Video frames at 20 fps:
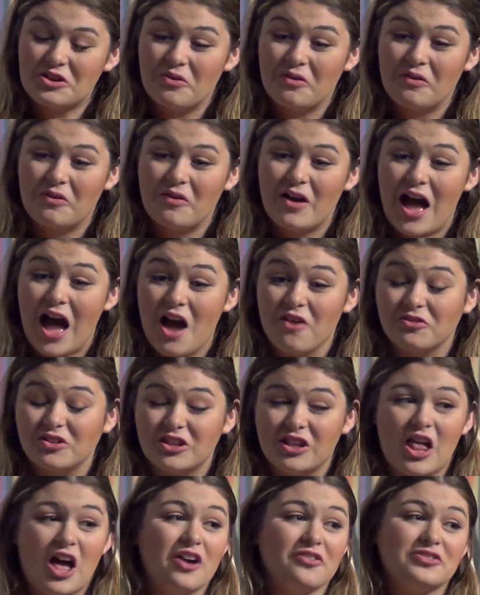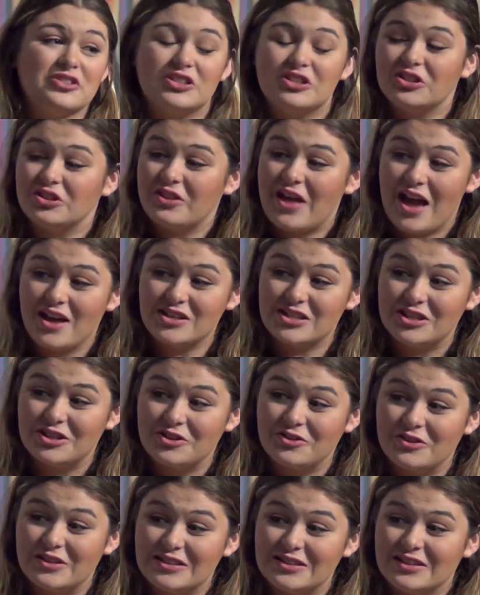So I would love to do that
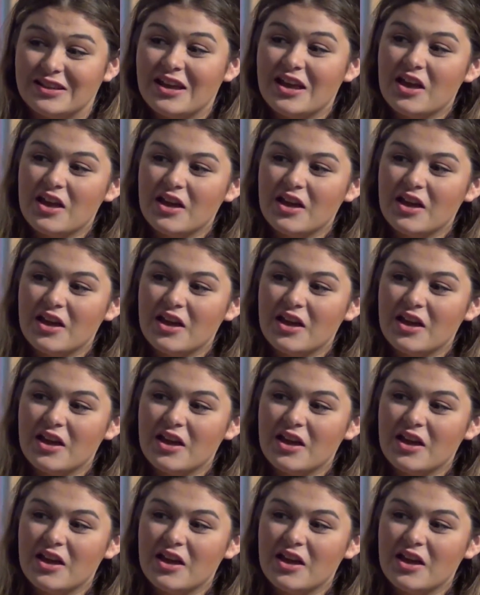too and